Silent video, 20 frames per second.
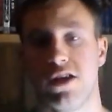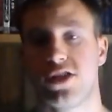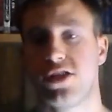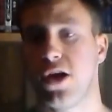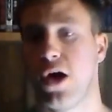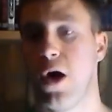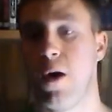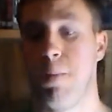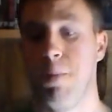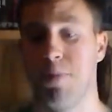
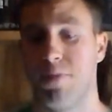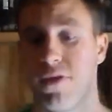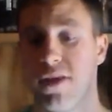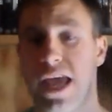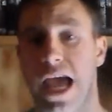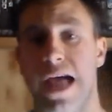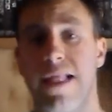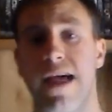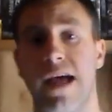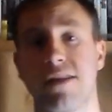So
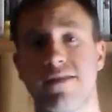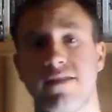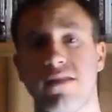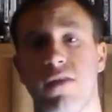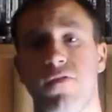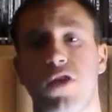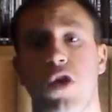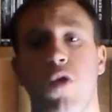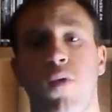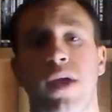yeah, a lot of
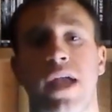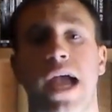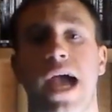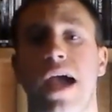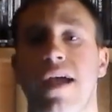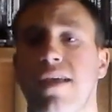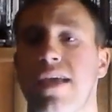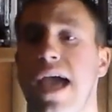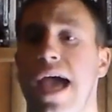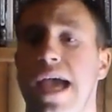stuff going
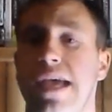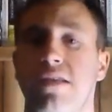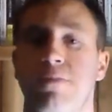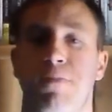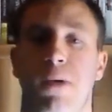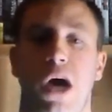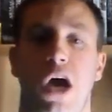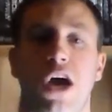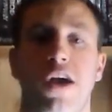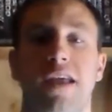on,
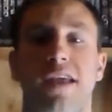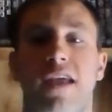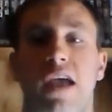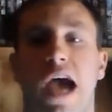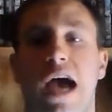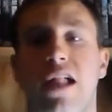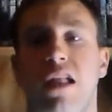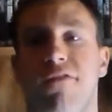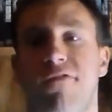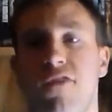guys. But how do
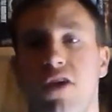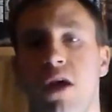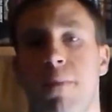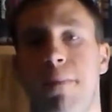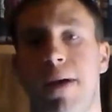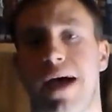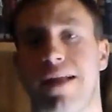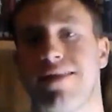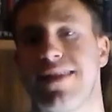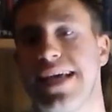you, how do you
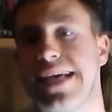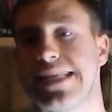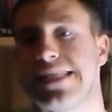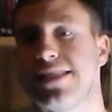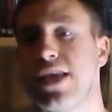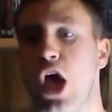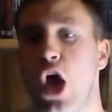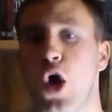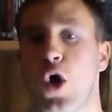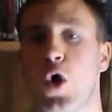feel about
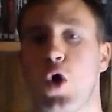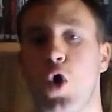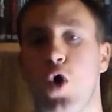this?